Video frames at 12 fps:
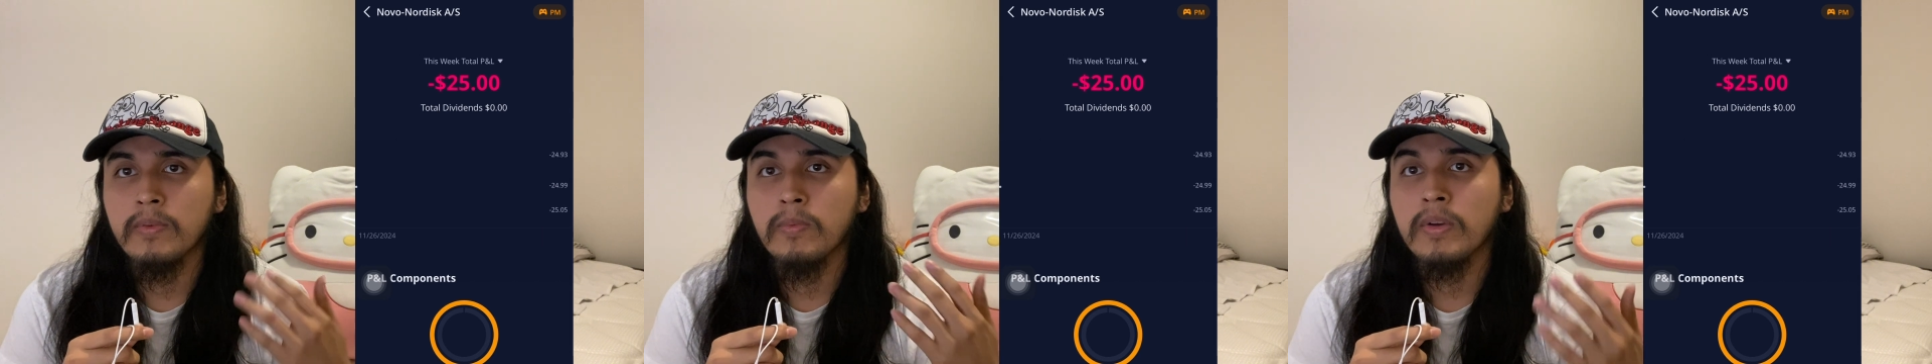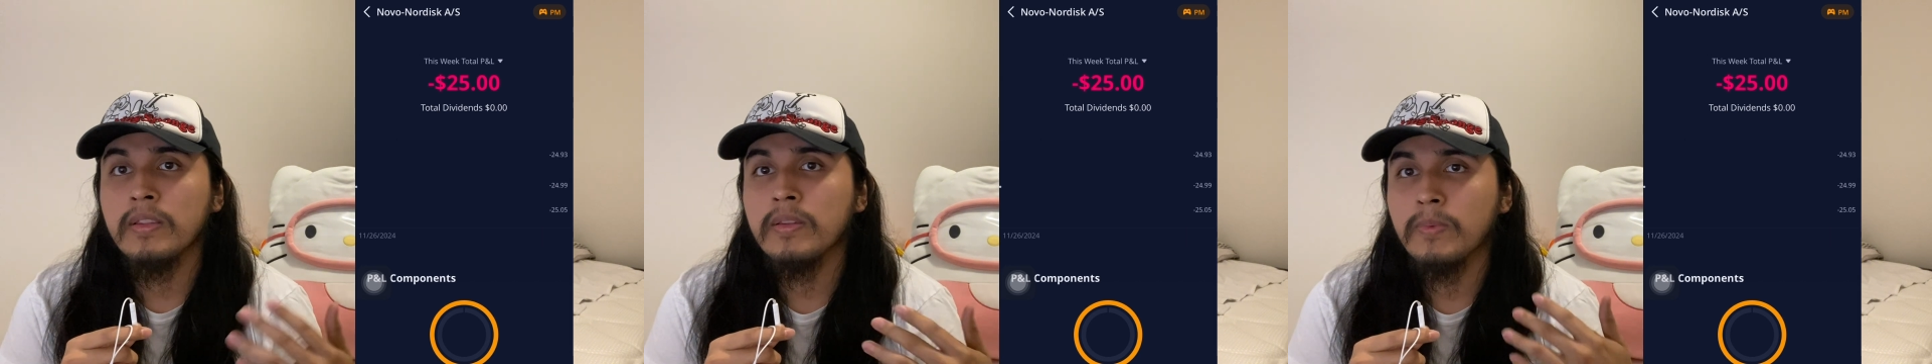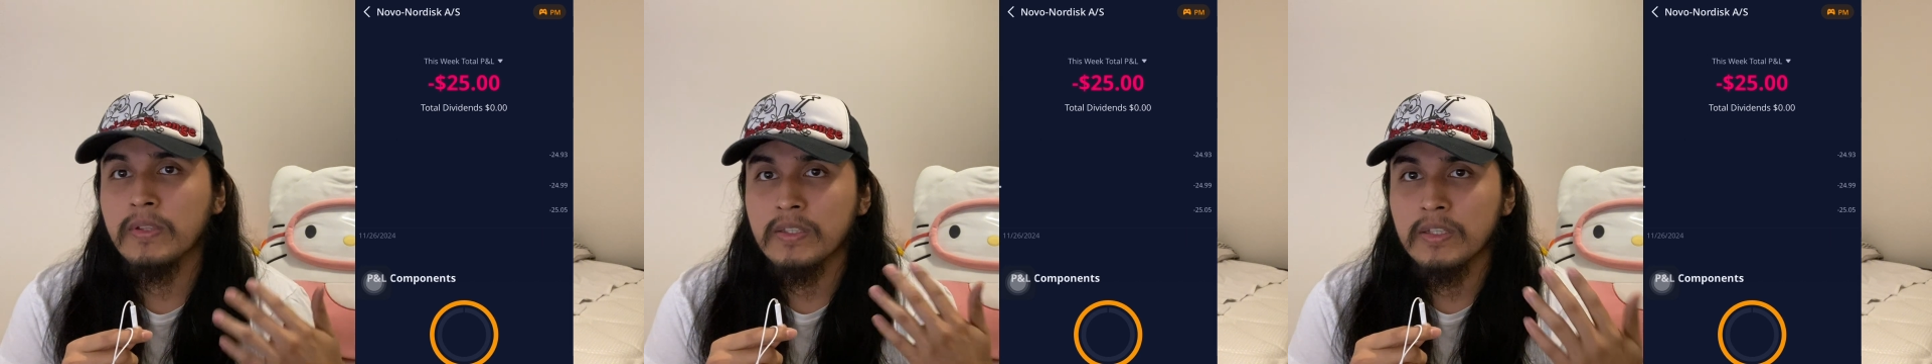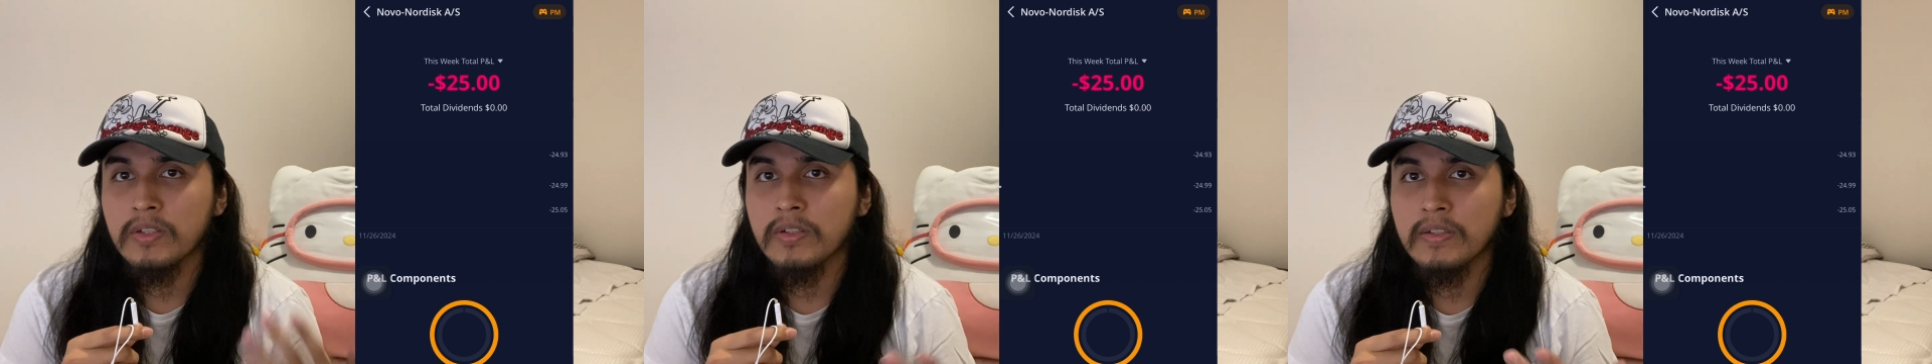when the
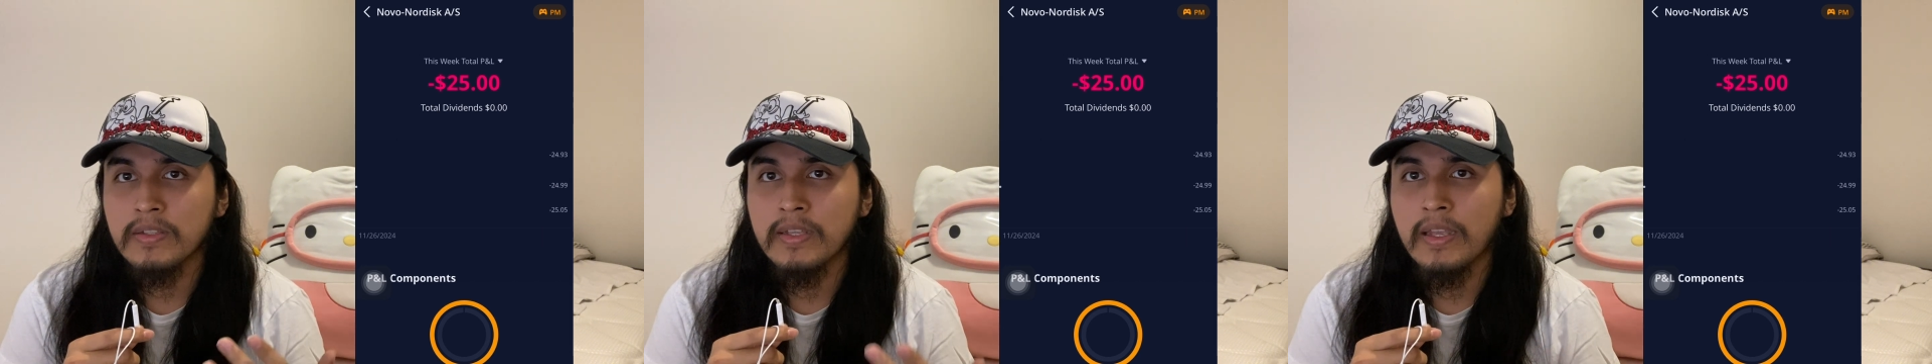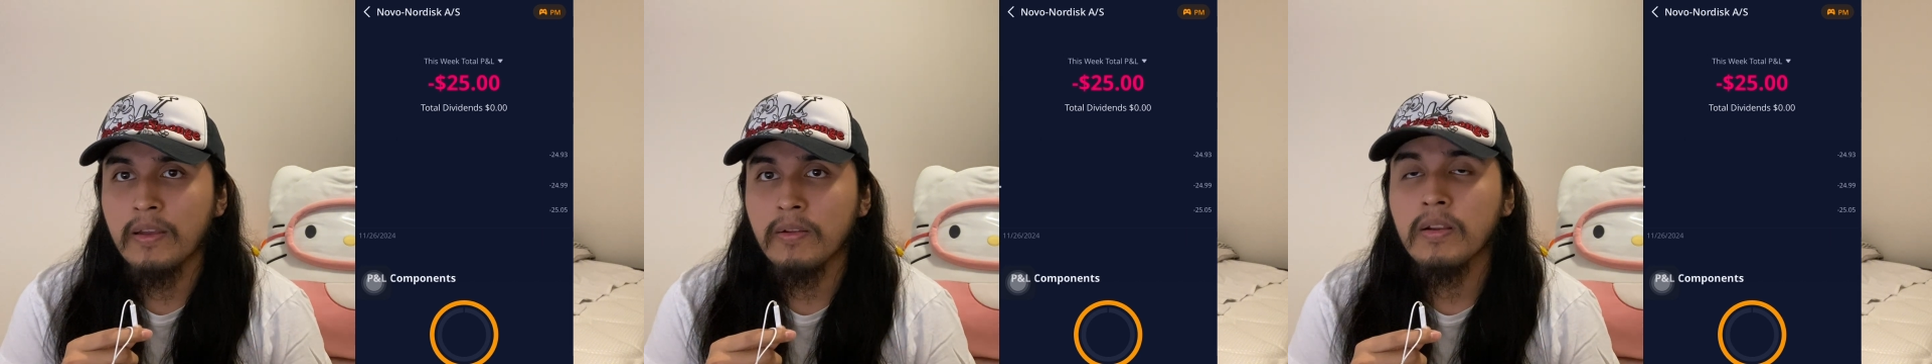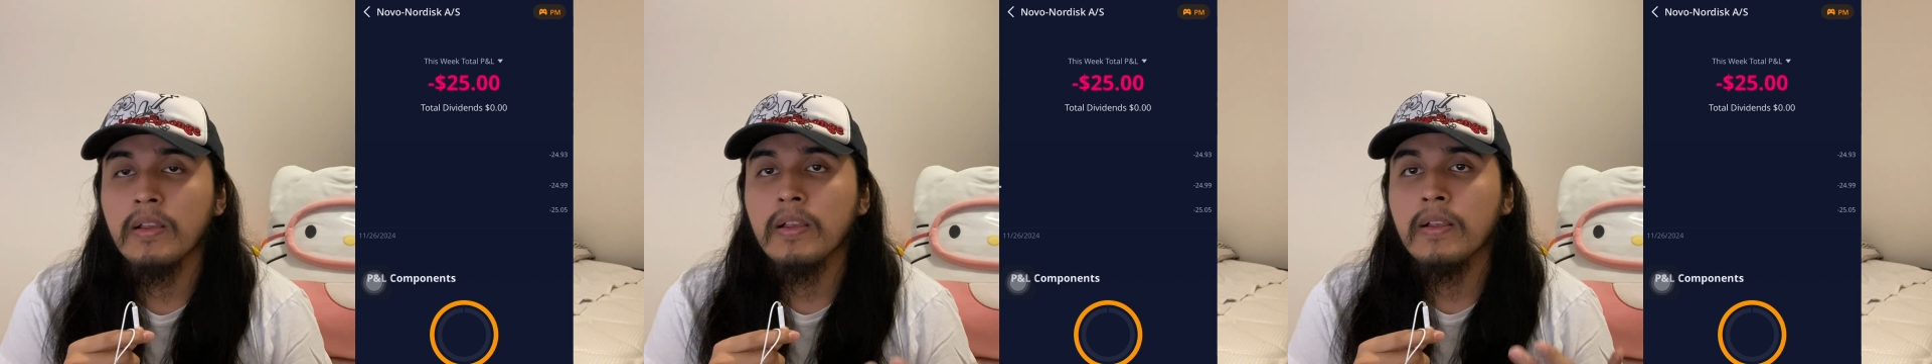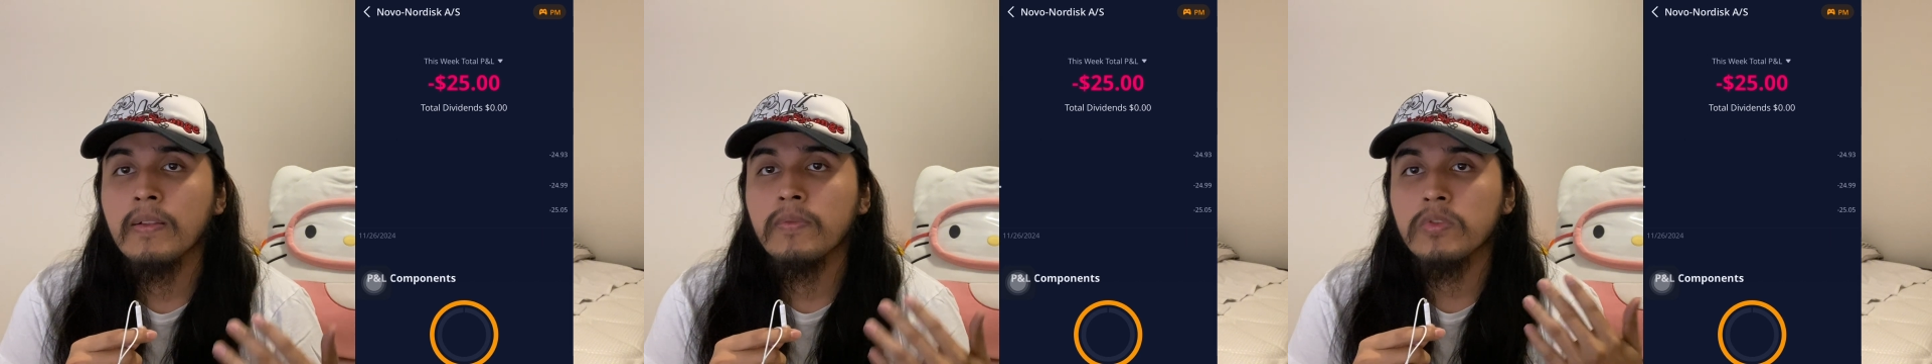position is down
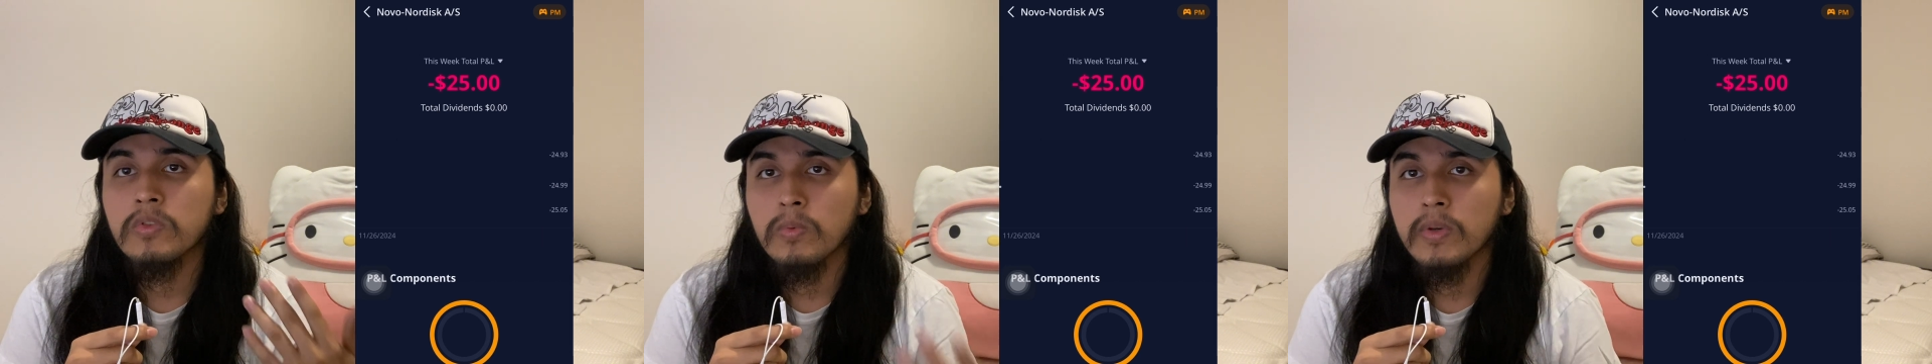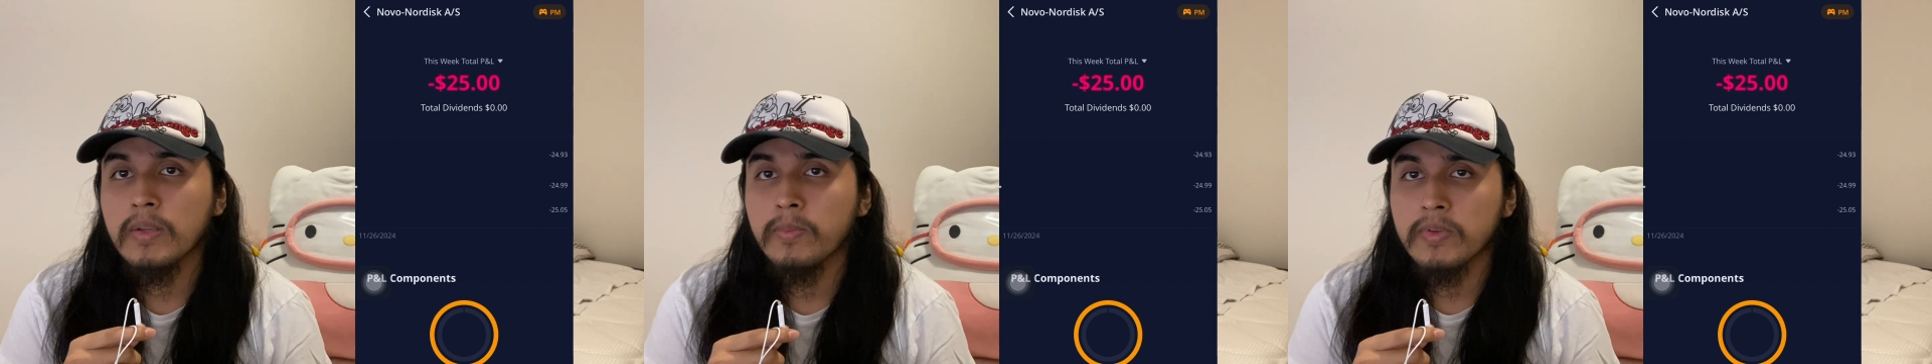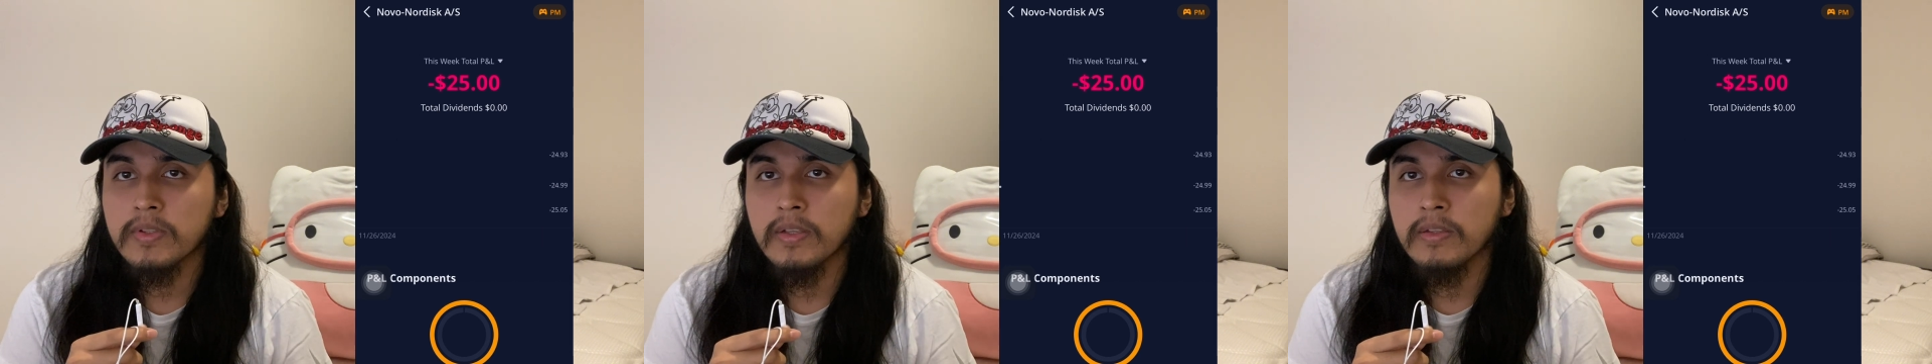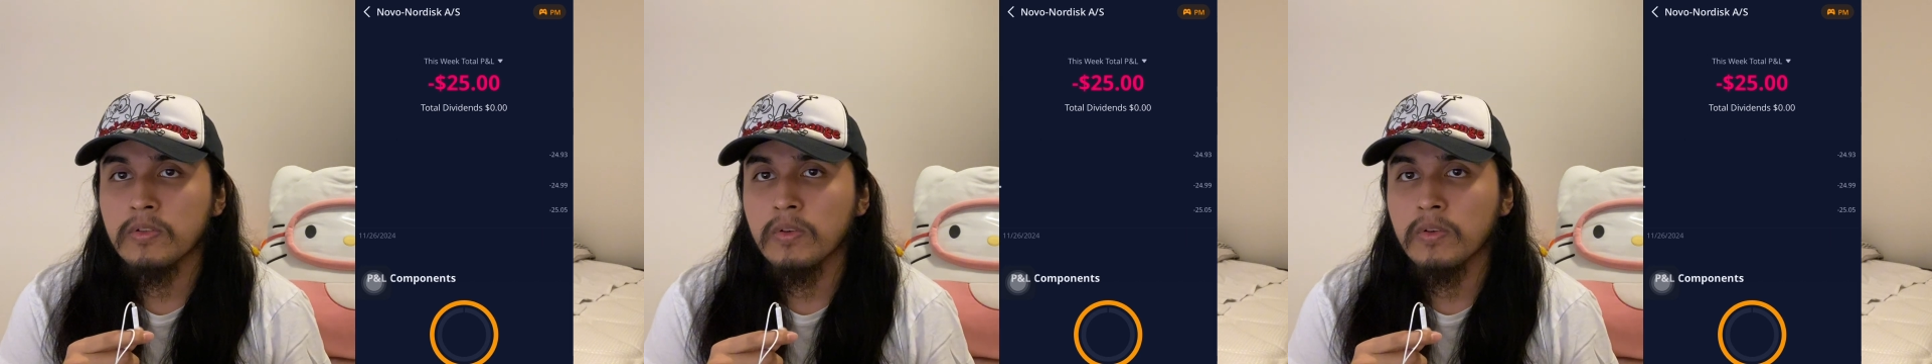20%.